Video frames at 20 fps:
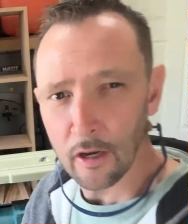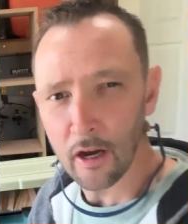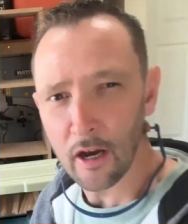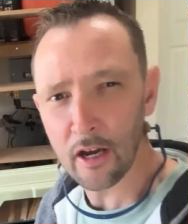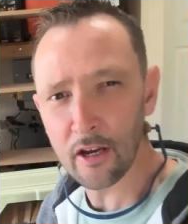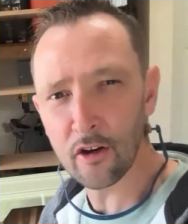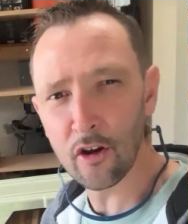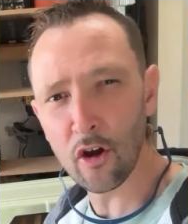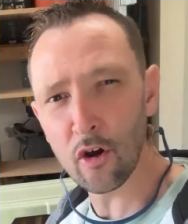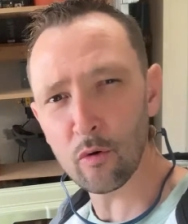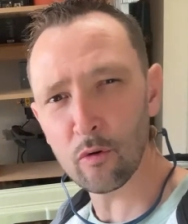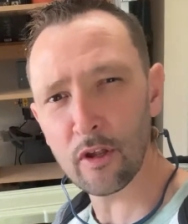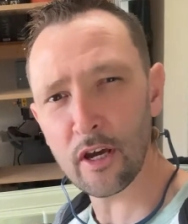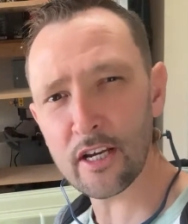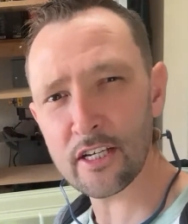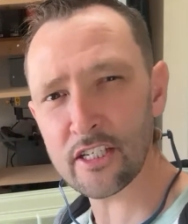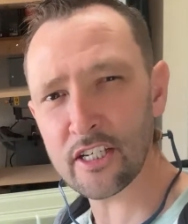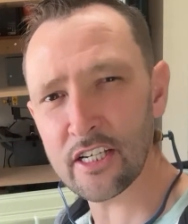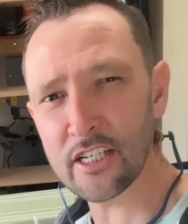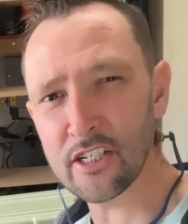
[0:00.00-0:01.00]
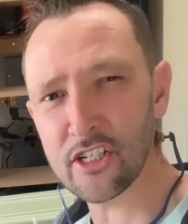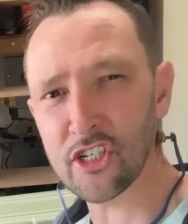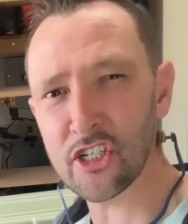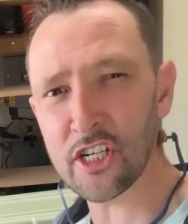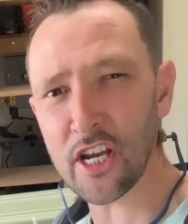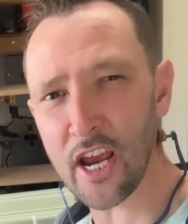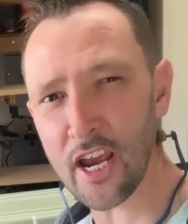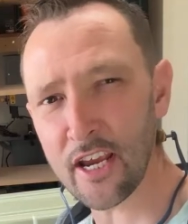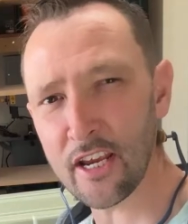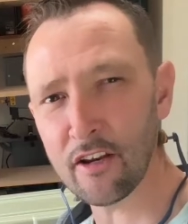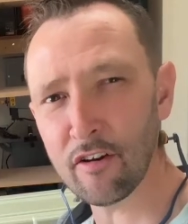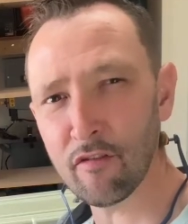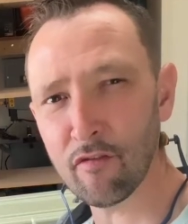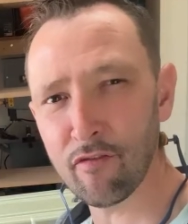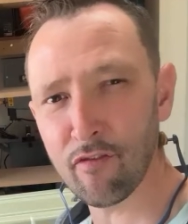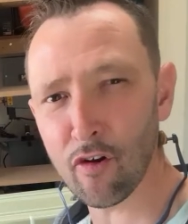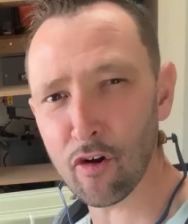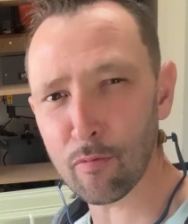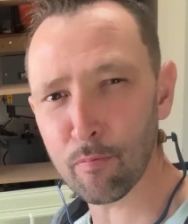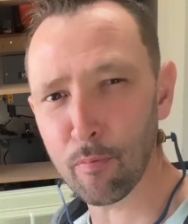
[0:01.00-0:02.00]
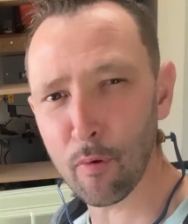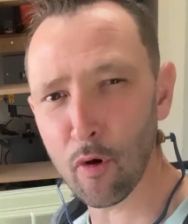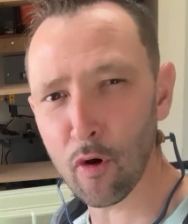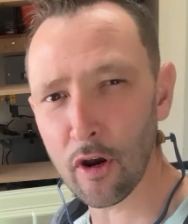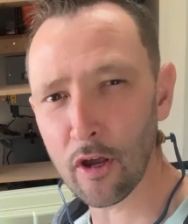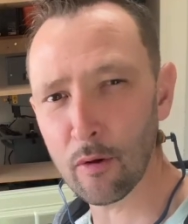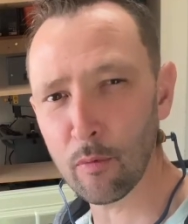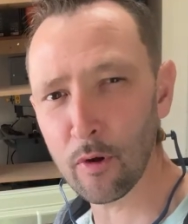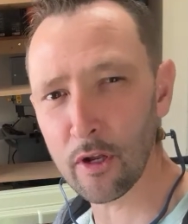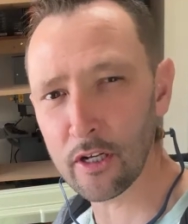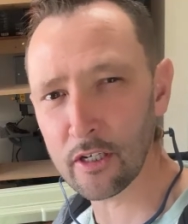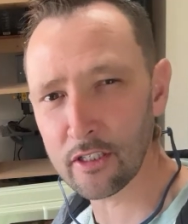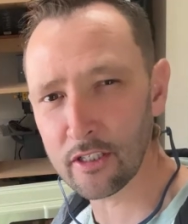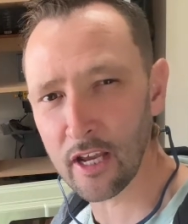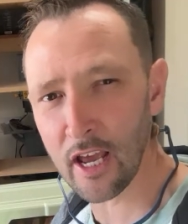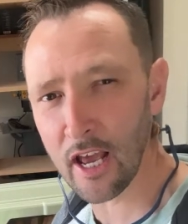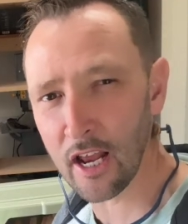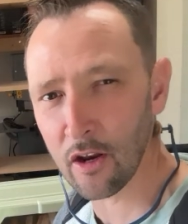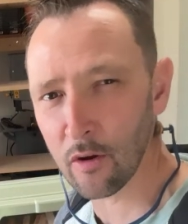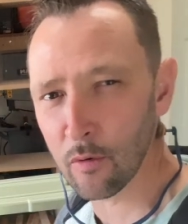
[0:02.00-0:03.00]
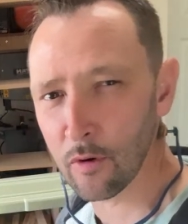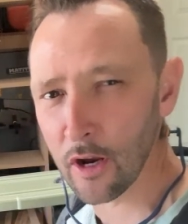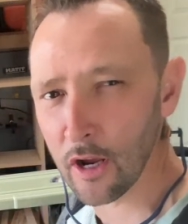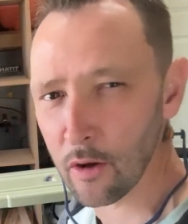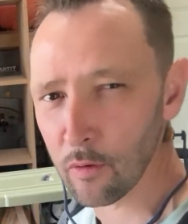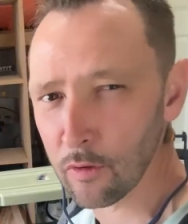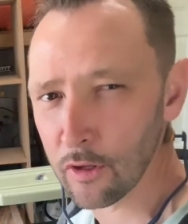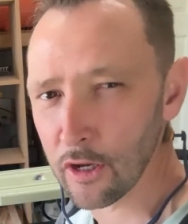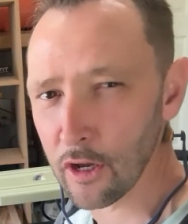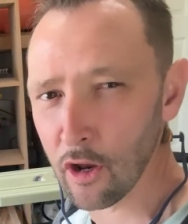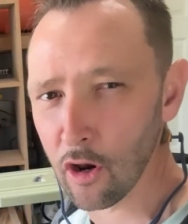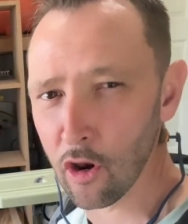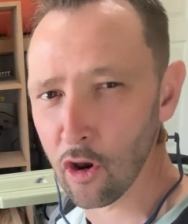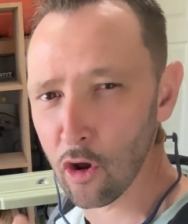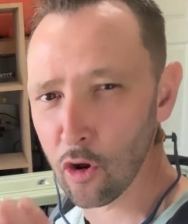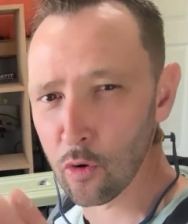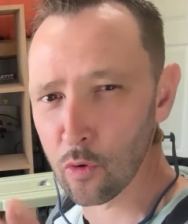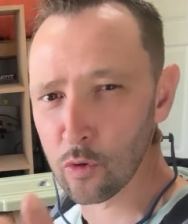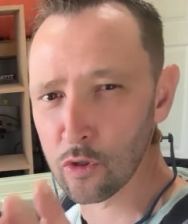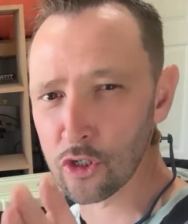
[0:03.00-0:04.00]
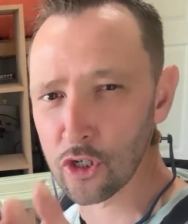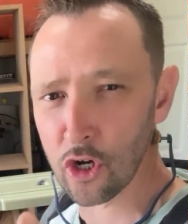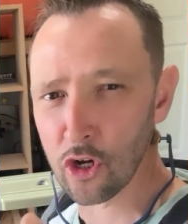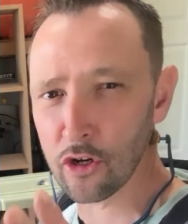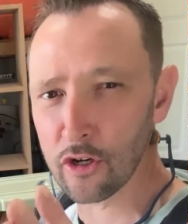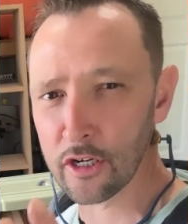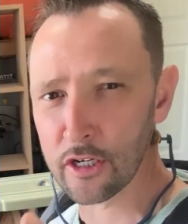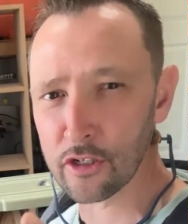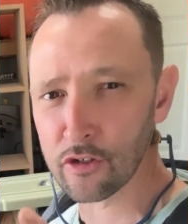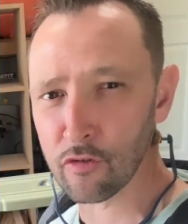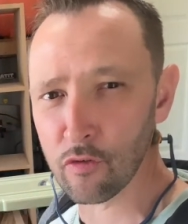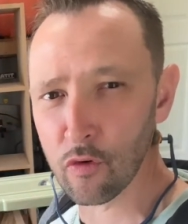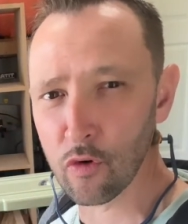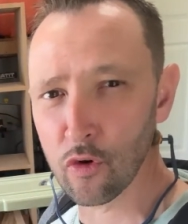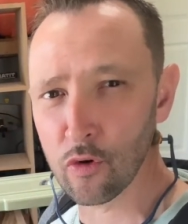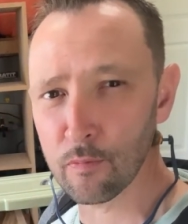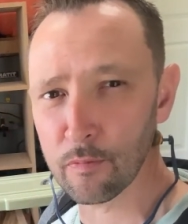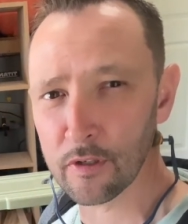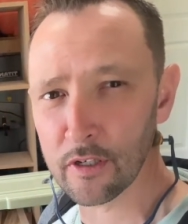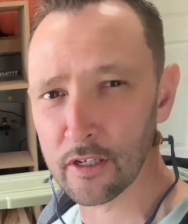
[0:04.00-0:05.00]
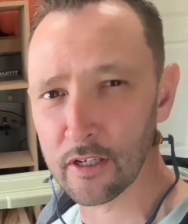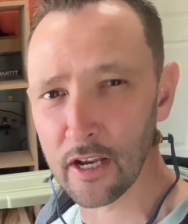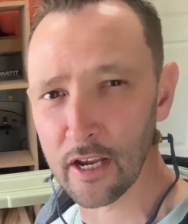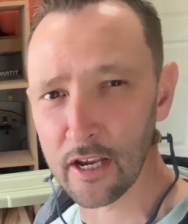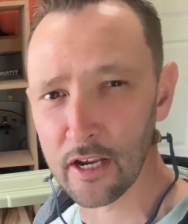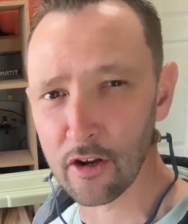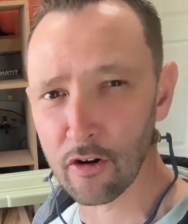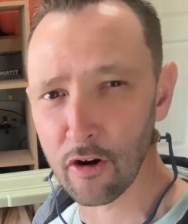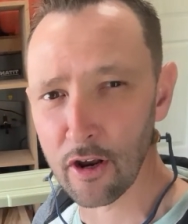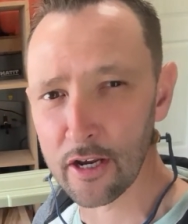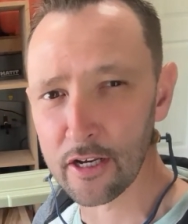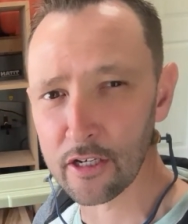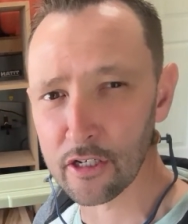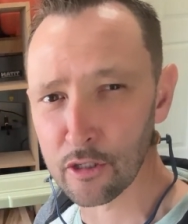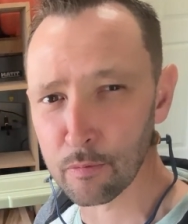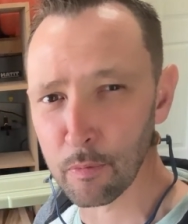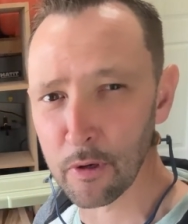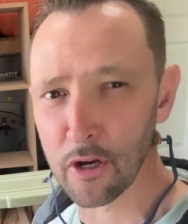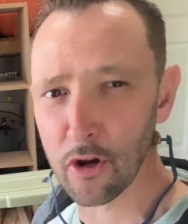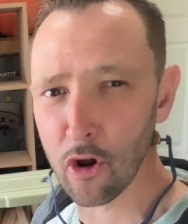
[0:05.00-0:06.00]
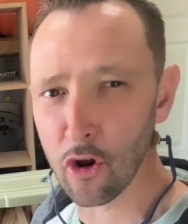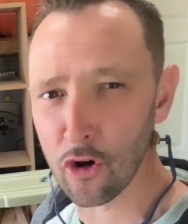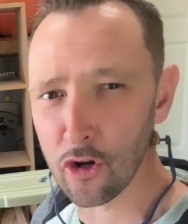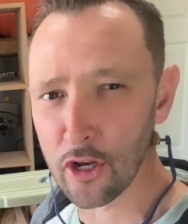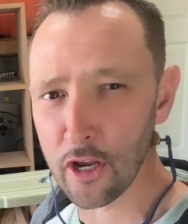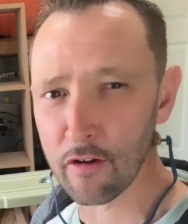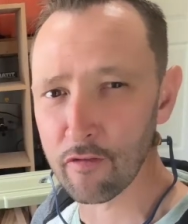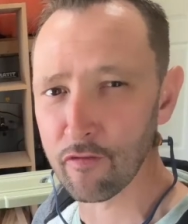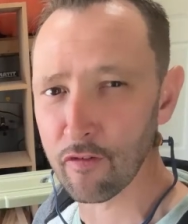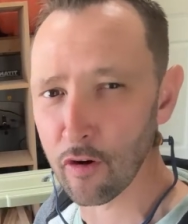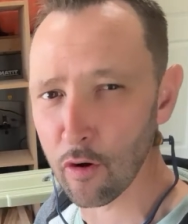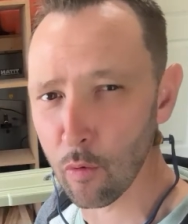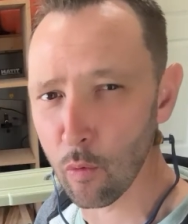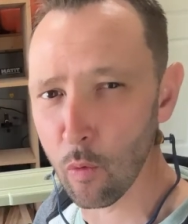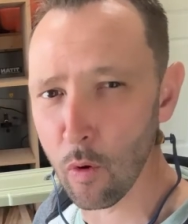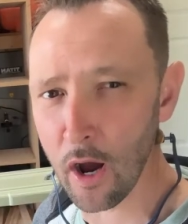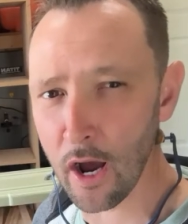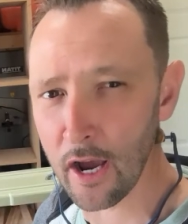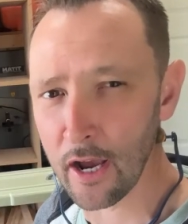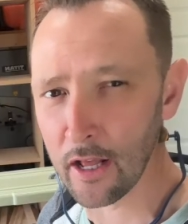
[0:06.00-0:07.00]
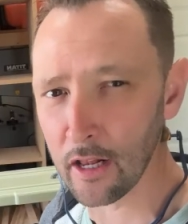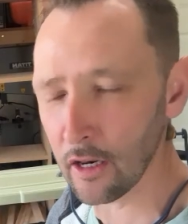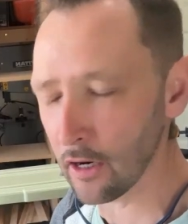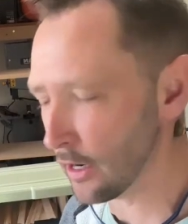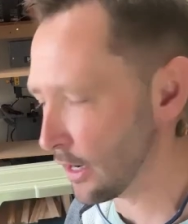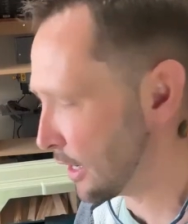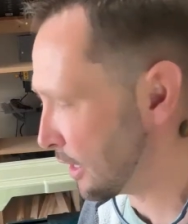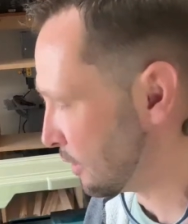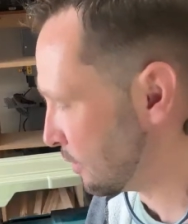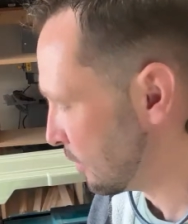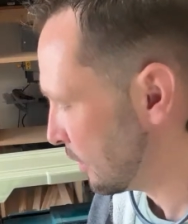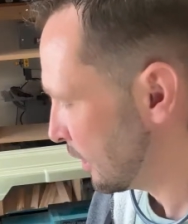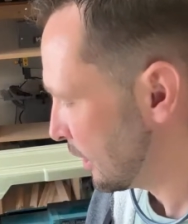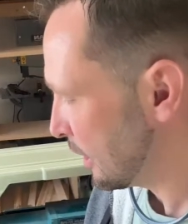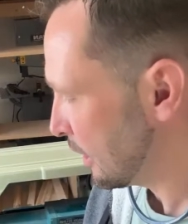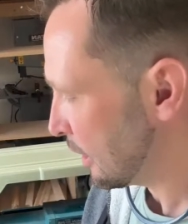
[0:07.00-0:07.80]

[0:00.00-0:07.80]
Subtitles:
I know, that's insane, football. I will tell you now, there are loads on this room today, all right? It's been on here for a while now.